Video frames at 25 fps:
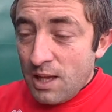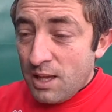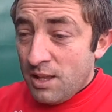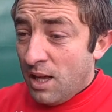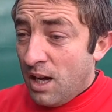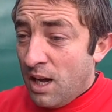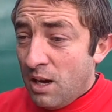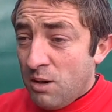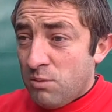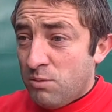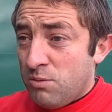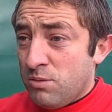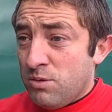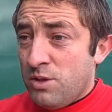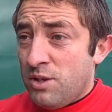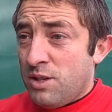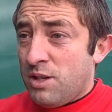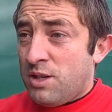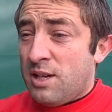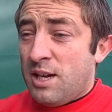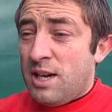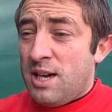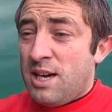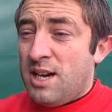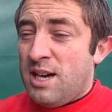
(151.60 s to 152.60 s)
No, we
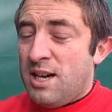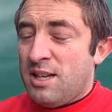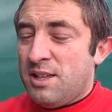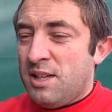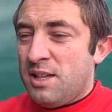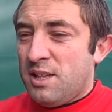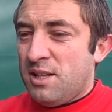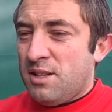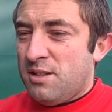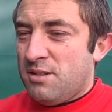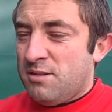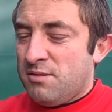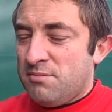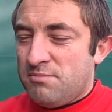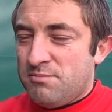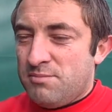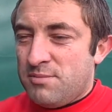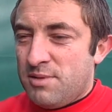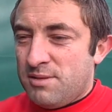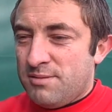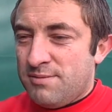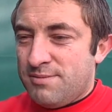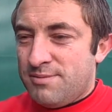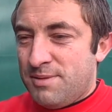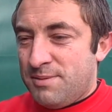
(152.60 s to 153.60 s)
haven't
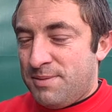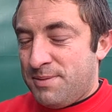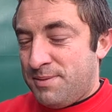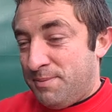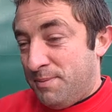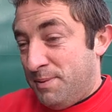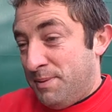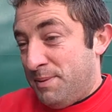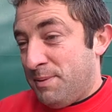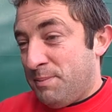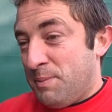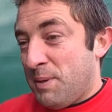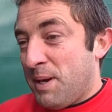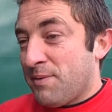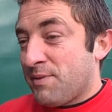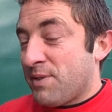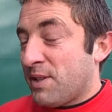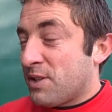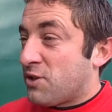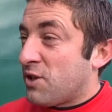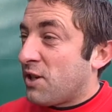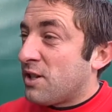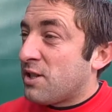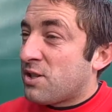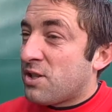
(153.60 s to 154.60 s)
had a
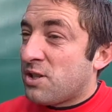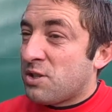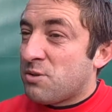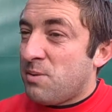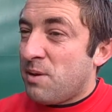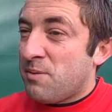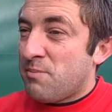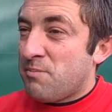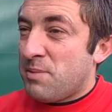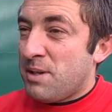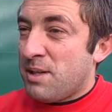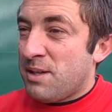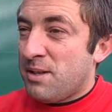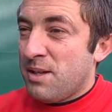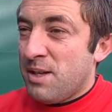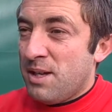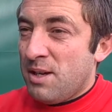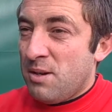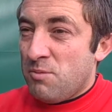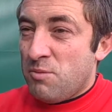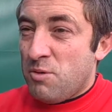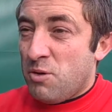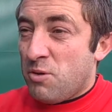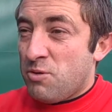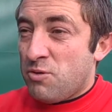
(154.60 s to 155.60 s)
chance because we
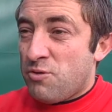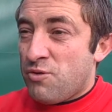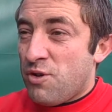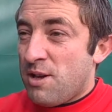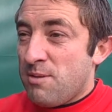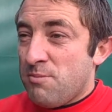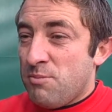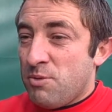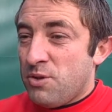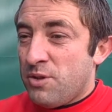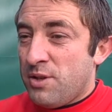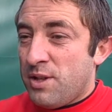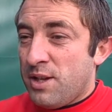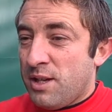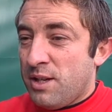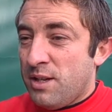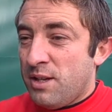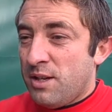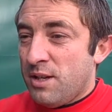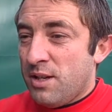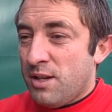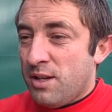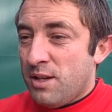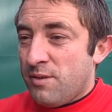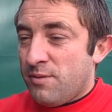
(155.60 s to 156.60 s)
only train Monday
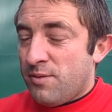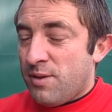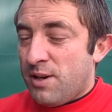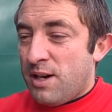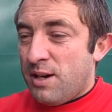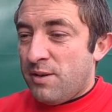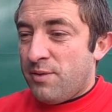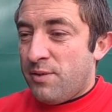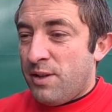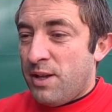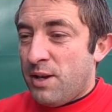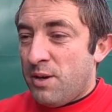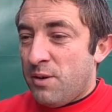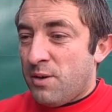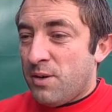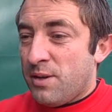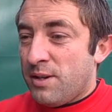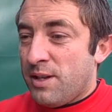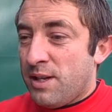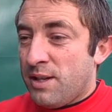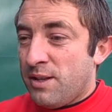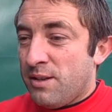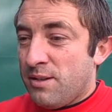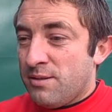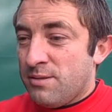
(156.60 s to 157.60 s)
for half an hour, and
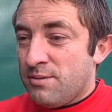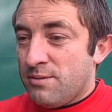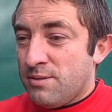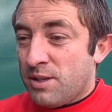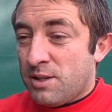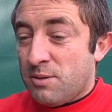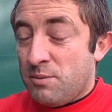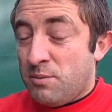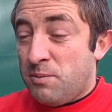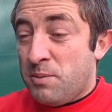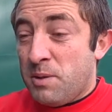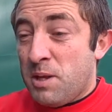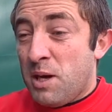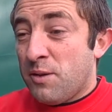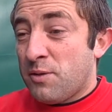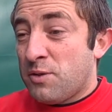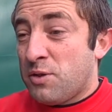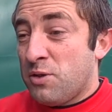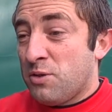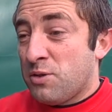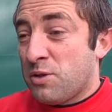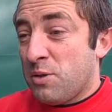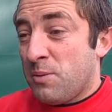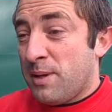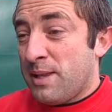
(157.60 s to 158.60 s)
then like we've been off
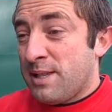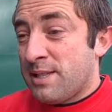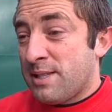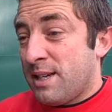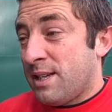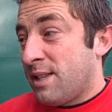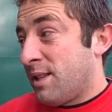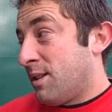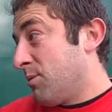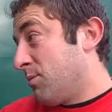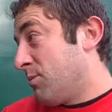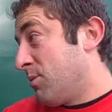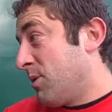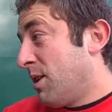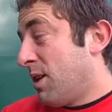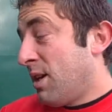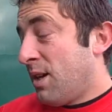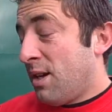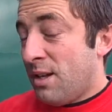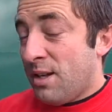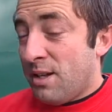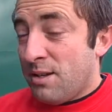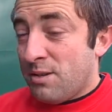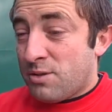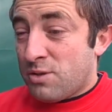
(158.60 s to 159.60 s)
Tuesday, Wednesday, and then
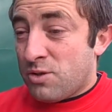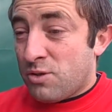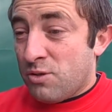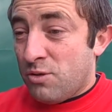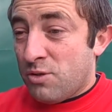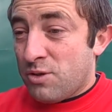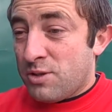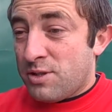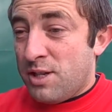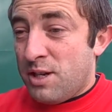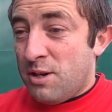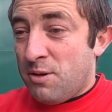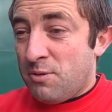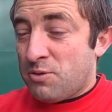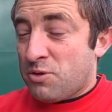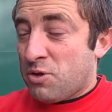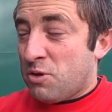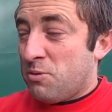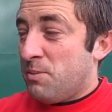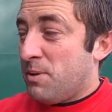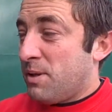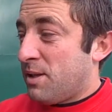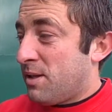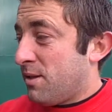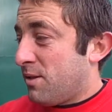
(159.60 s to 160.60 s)
it's tours now and just
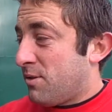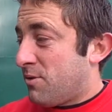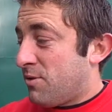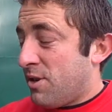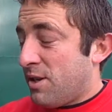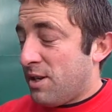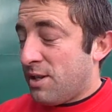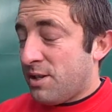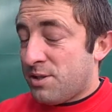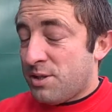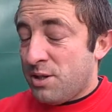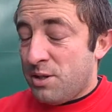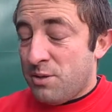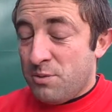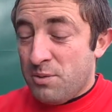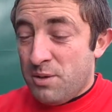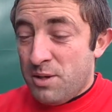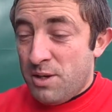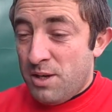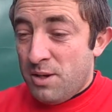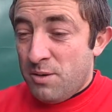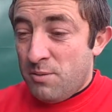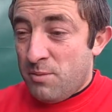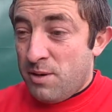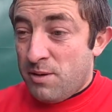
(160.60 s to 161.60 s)
come into the train, so
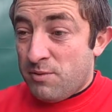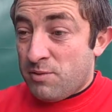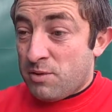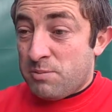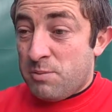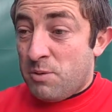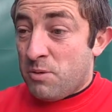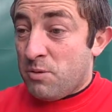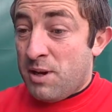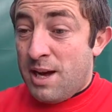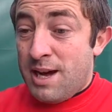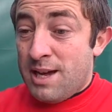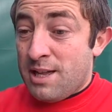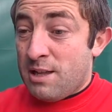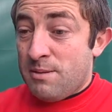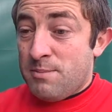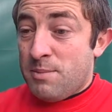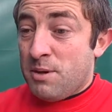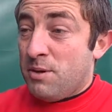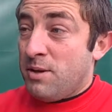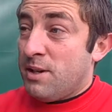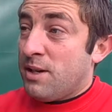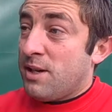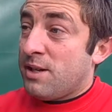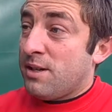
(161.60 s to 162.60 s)
we haven't spoken
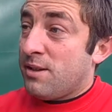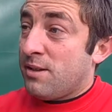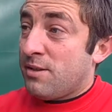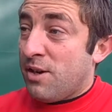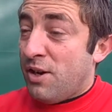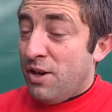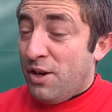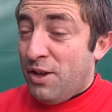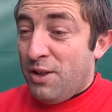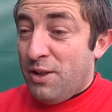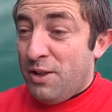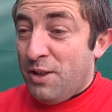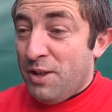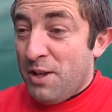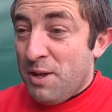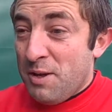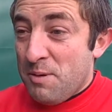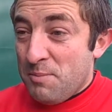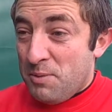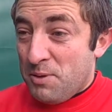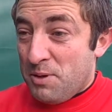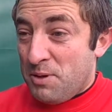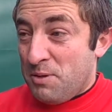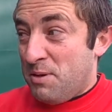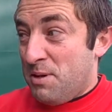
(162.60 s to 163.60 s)
about Lincoln at all.
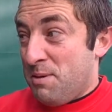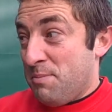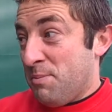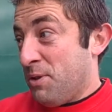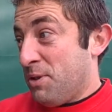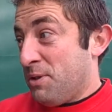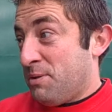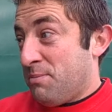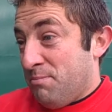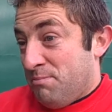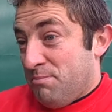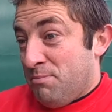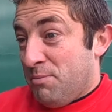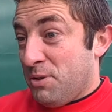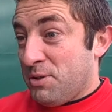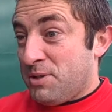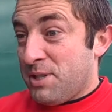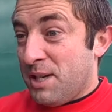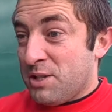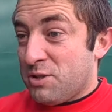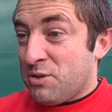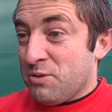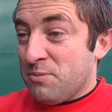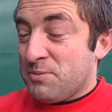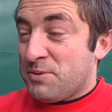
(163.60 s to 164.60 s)
But he might
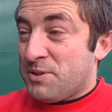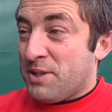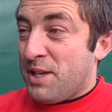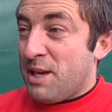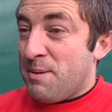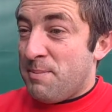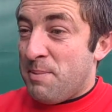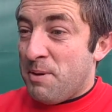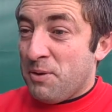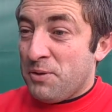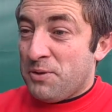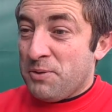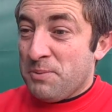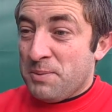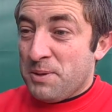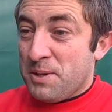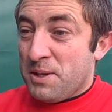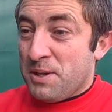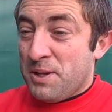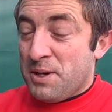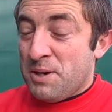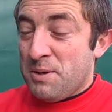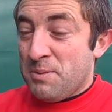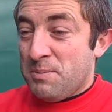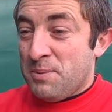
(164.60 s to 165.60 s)
say something today about him, whether
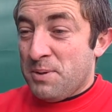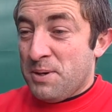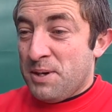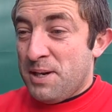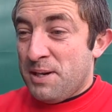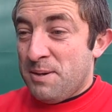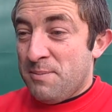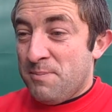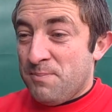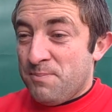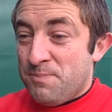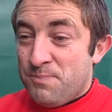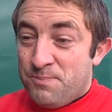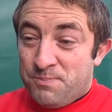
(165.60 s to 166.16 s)
or not, but